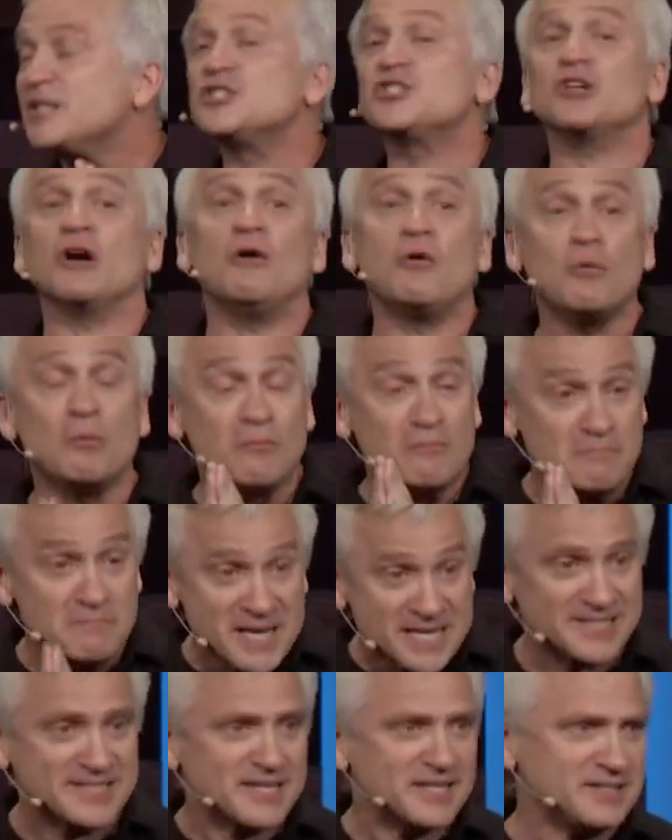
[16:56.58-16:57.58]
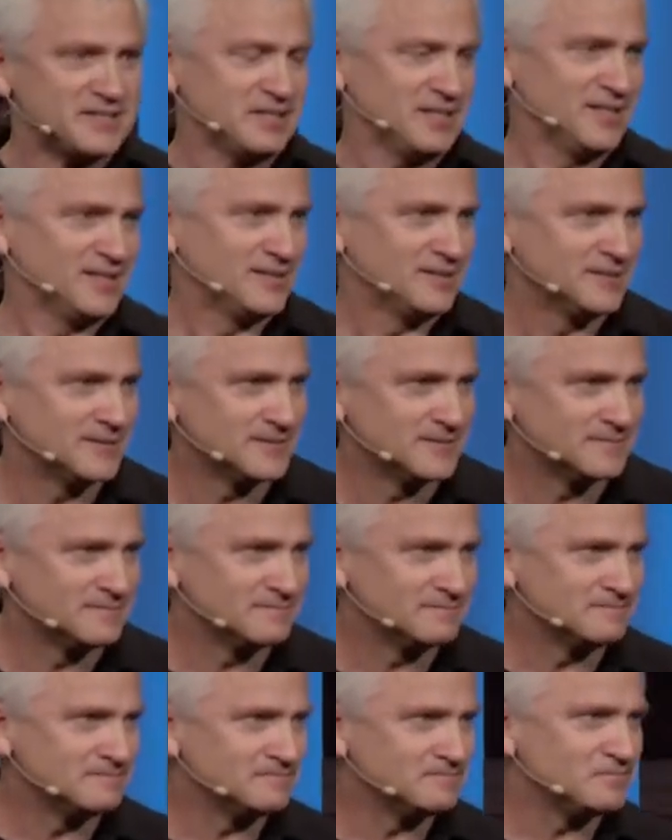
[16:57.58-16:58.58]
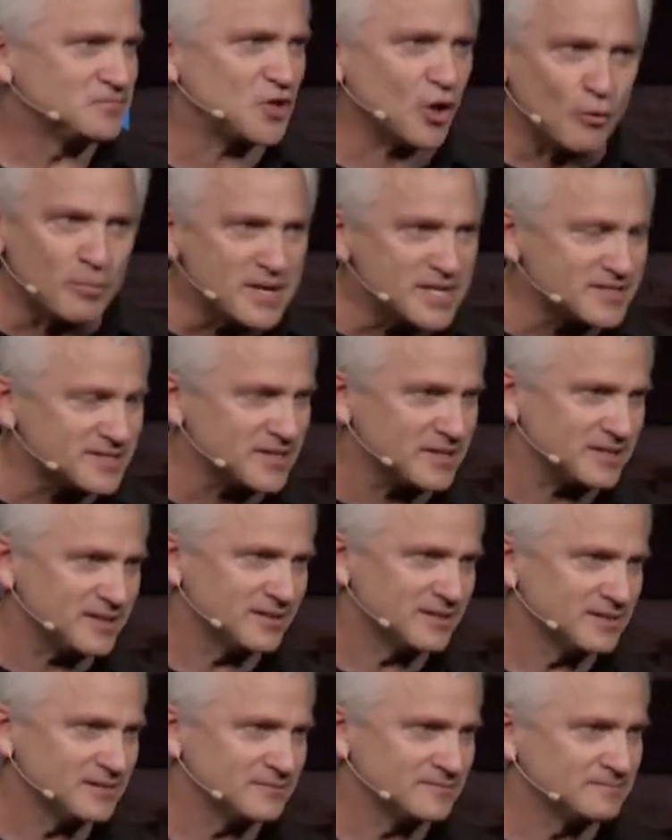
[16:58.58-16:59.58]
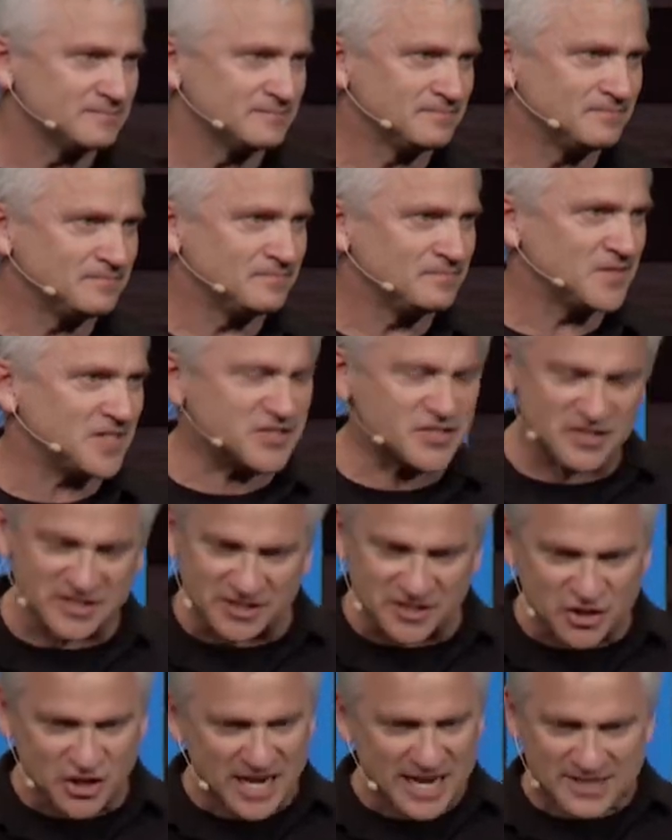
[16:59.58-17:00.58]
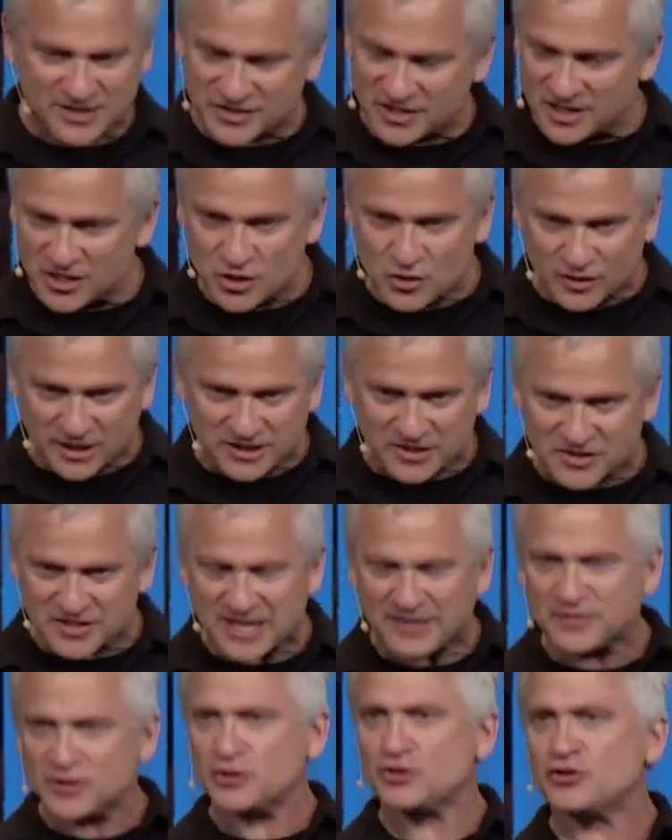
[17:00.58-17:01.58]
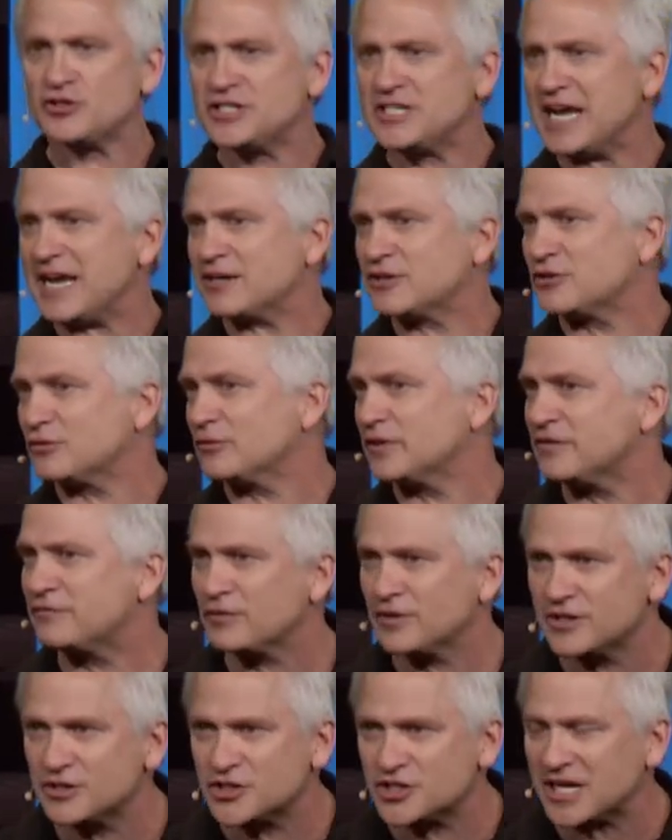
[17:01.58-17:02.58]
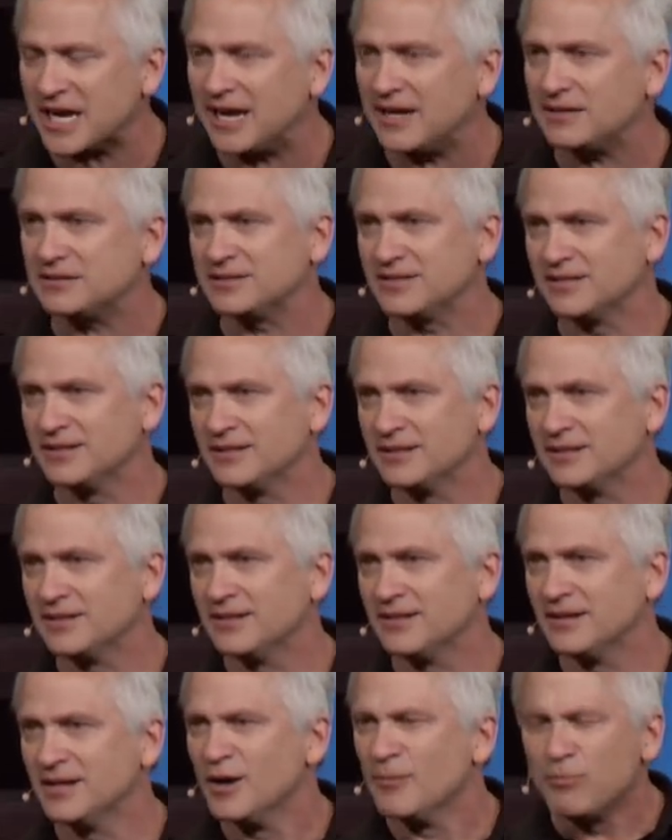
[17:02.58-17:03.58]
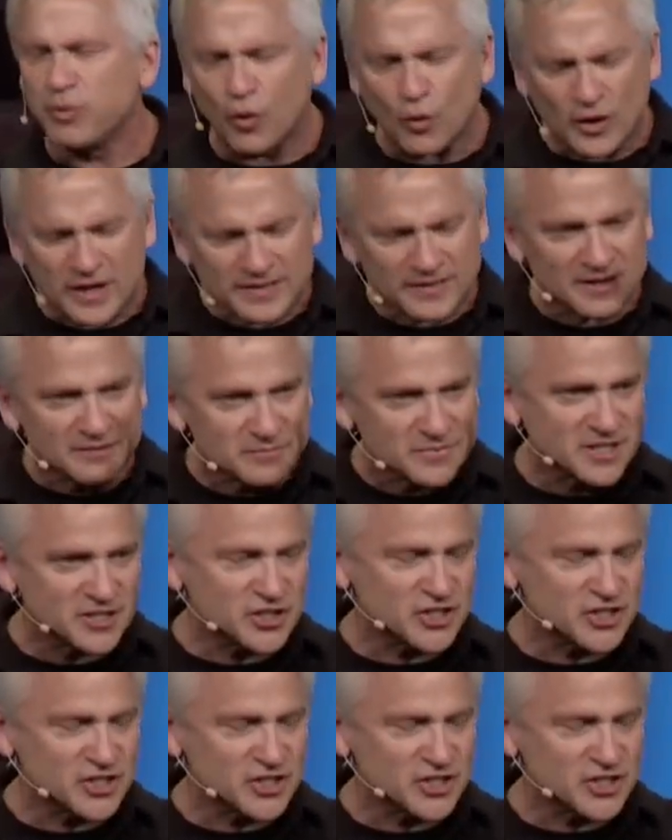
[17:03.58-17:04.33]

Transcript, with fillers: Don't miss it. Don't miss it. This is a chance that you can set the trajectory for your child, point them to